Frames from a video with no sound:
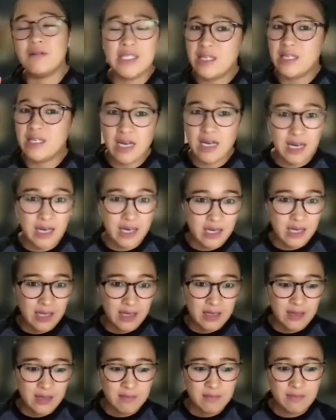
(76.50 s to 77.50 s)

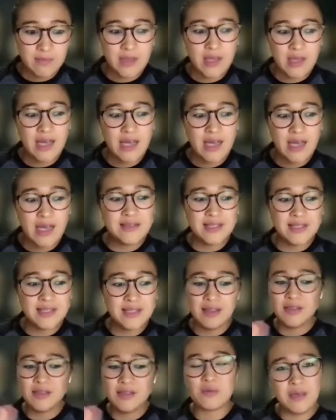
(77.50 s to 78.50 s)
DEI as like
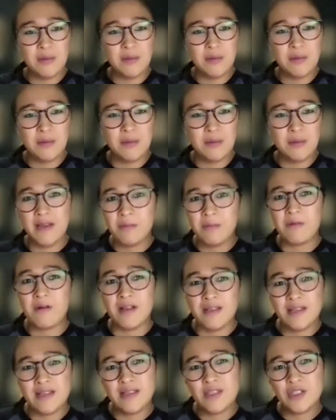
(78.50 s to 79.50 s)
these really big
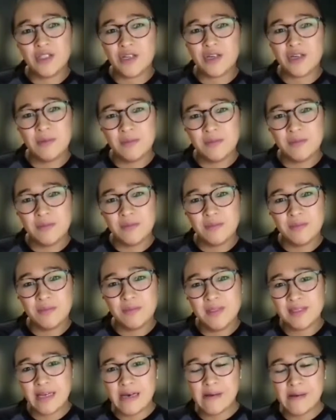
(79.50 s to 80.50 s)
umbrella
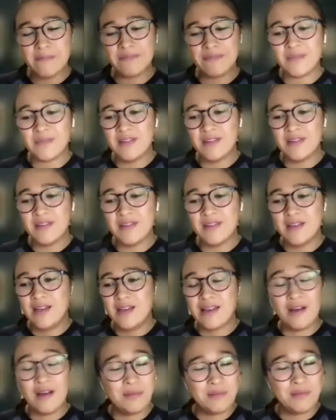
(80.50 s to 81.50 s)
terms
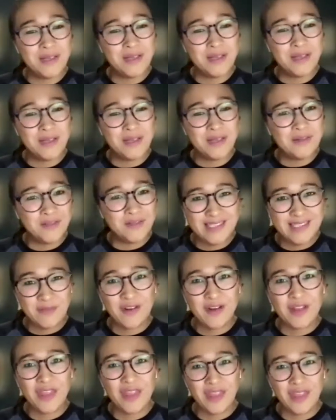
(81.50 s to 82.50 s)
that all mean really
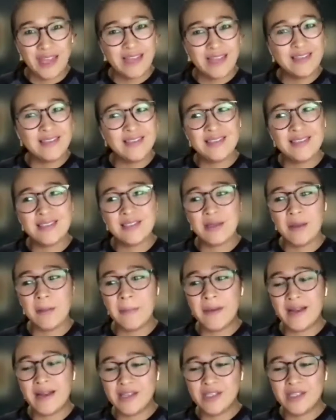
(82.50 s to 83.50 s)
different things.
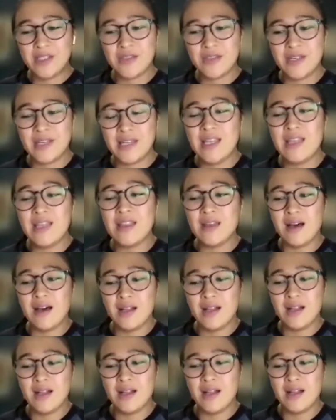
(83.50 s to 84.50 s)
But underneath
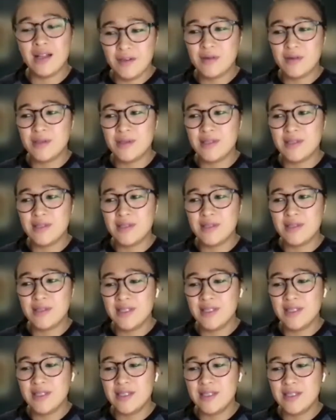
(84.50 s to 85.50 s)
all of those
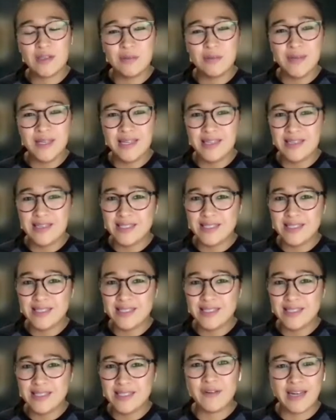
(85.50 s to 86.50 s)
are so many
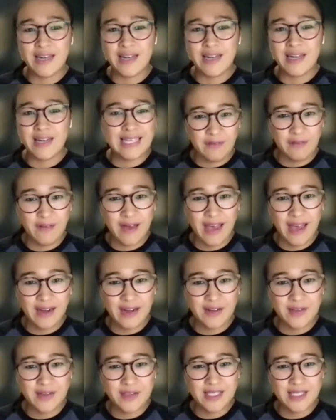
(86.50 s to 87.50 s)
different
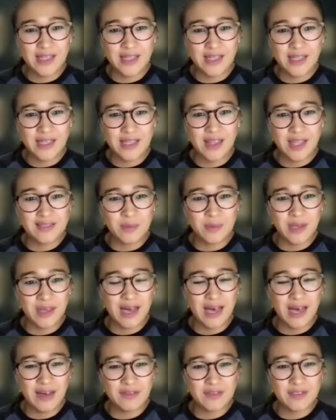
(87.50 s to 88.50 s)
identifiers and things that we
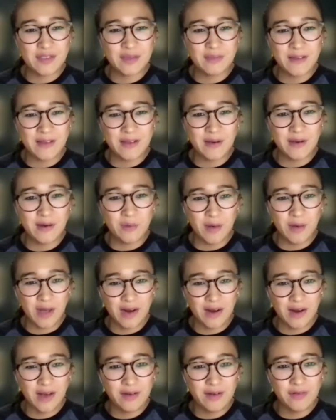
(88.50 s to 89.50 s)
have to be
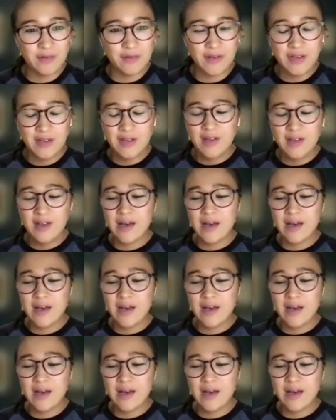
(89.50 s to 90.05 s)
aware of.